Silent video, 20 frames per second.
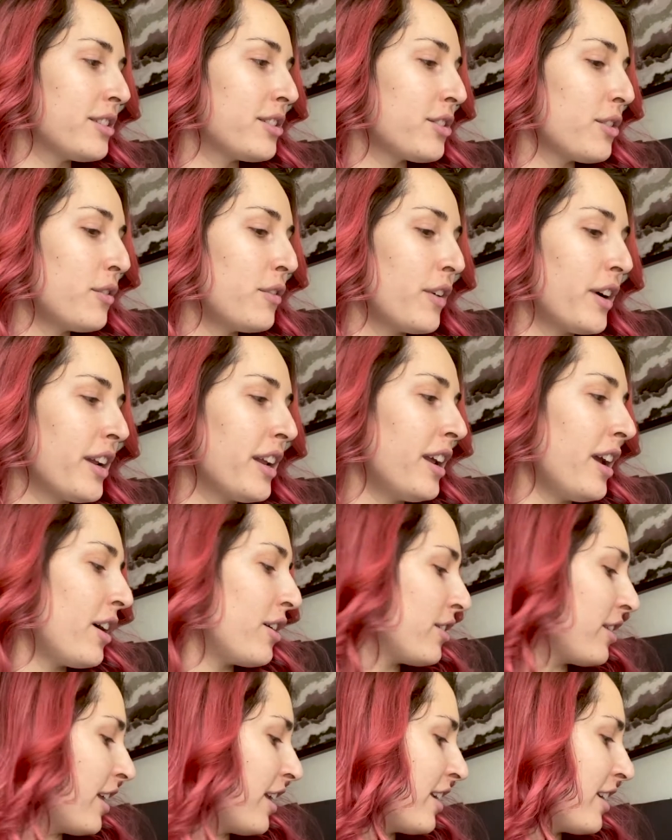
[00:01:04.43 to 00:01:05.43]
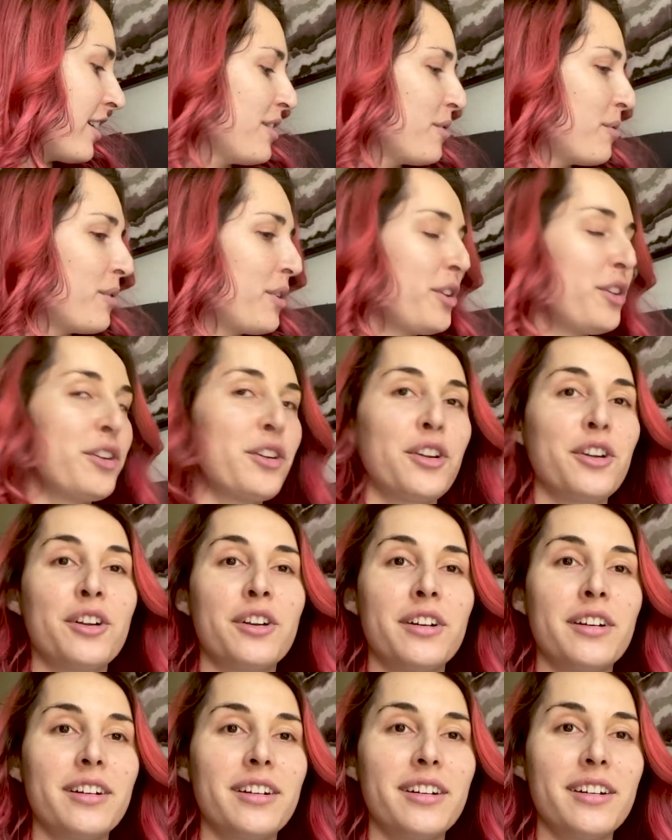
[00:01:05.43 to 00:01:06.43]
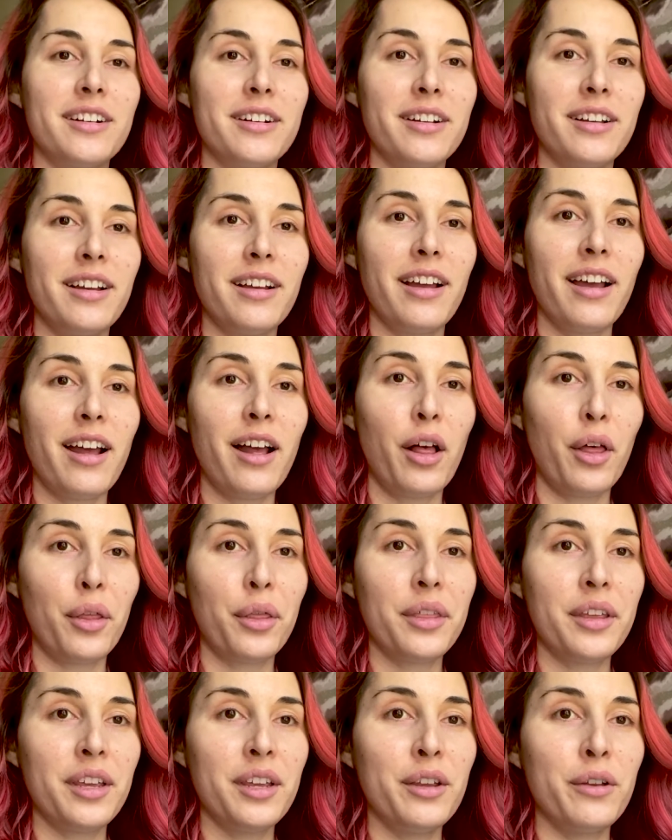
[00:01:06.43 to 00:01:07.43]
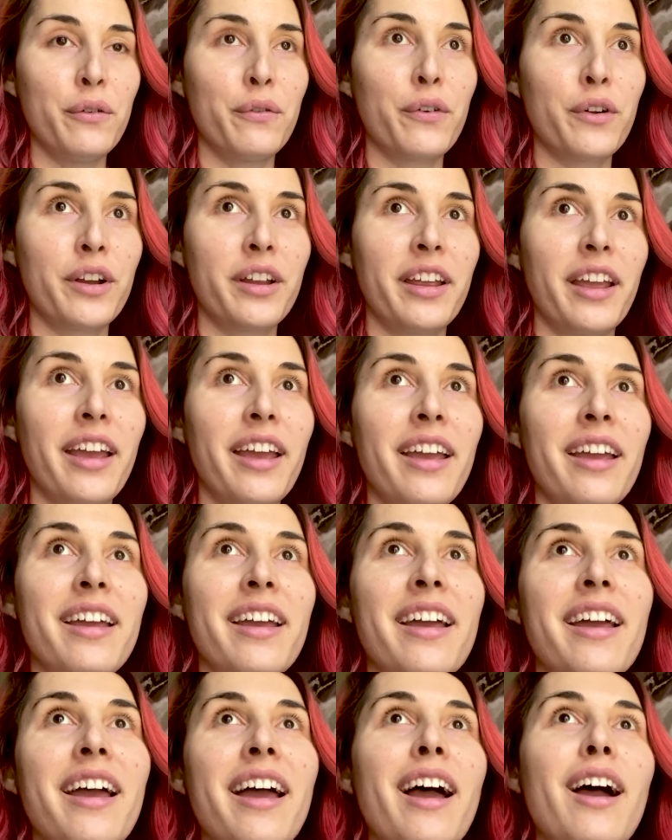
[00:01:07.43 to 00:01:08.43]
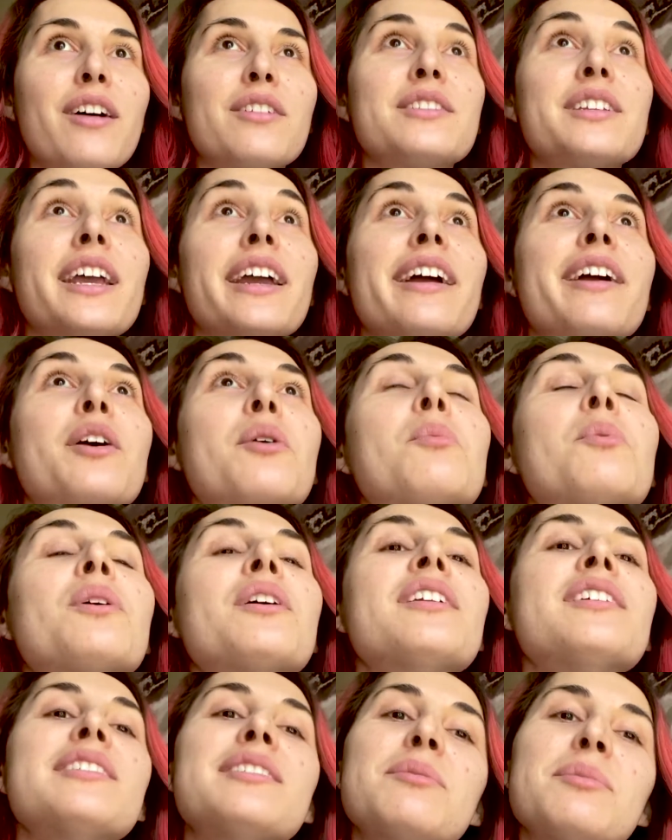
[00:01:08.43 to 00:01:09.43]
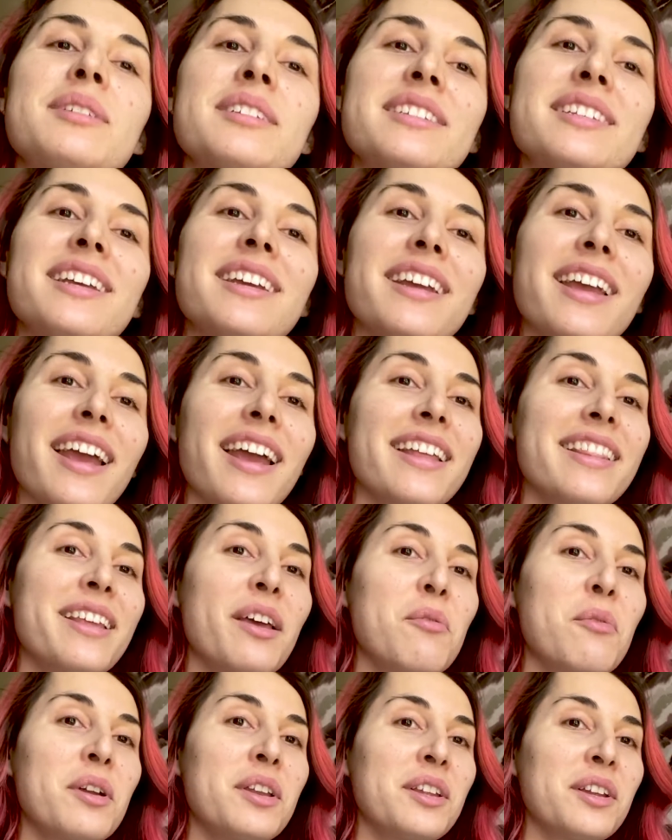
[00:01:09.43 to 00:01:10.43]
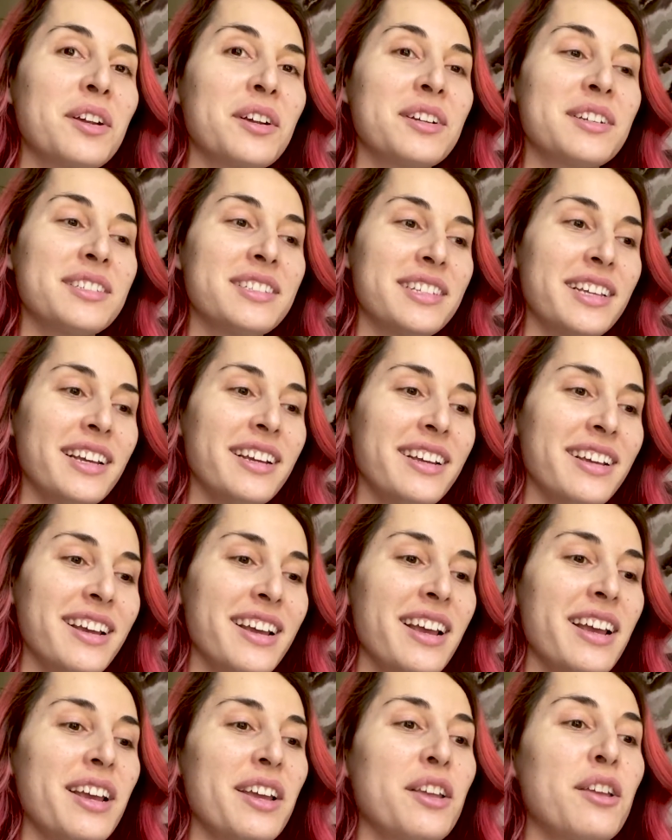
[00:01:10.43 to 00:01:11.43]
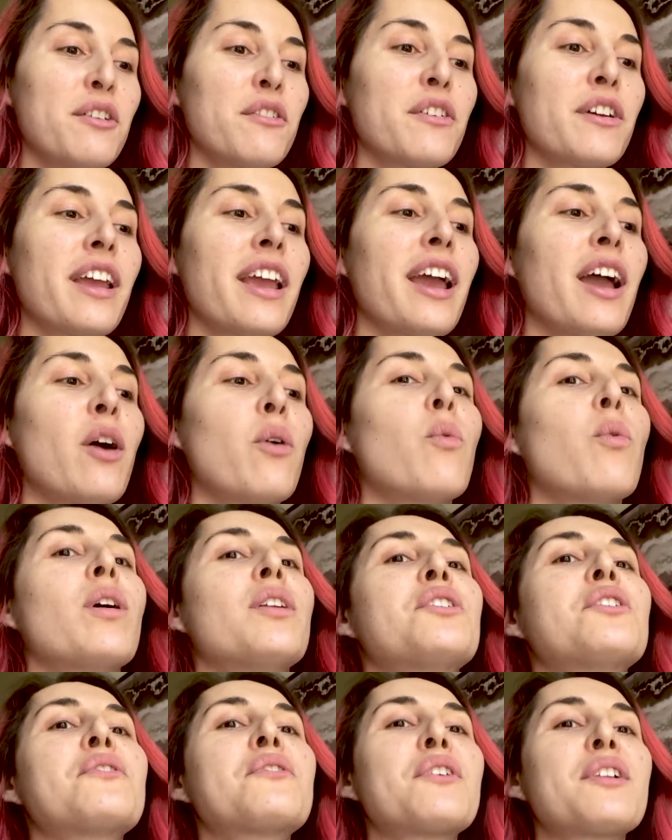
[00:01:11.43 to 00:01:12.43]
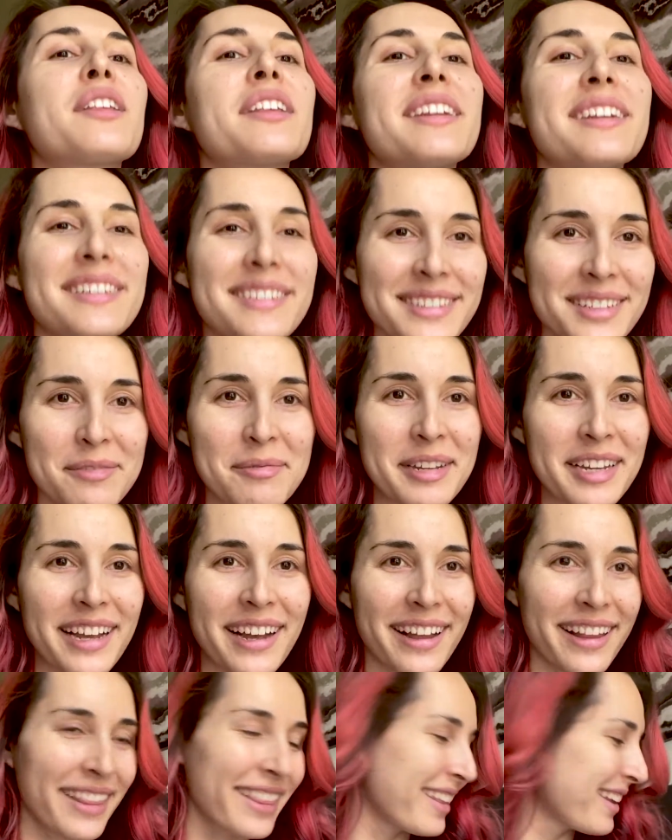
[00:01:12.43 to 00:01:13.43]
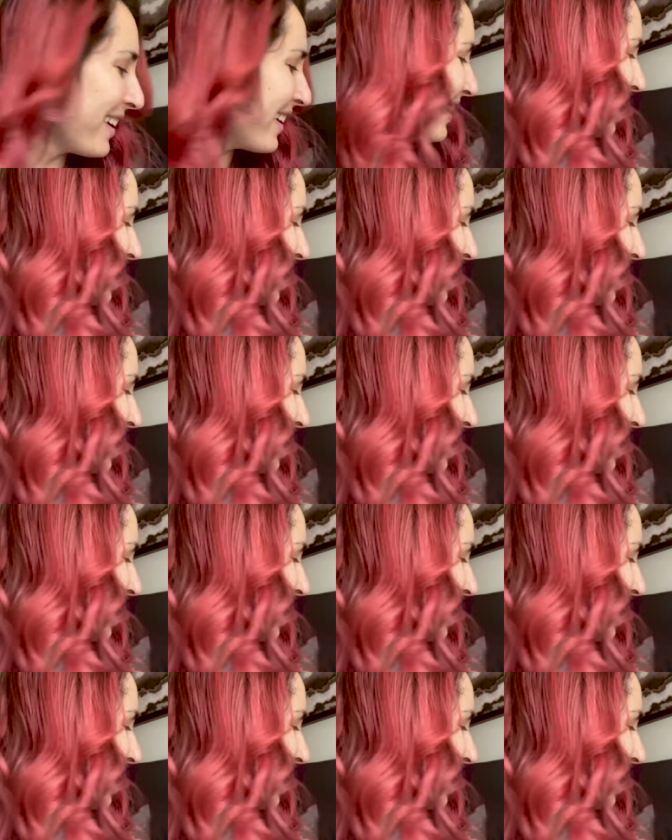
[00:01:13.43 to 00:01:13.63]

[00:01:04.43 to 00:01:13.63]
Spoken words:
so funny how like when you're healthy, you forget how terrible it is to be sick. And then when you're sick, you forget how wonderful it is to be healthy.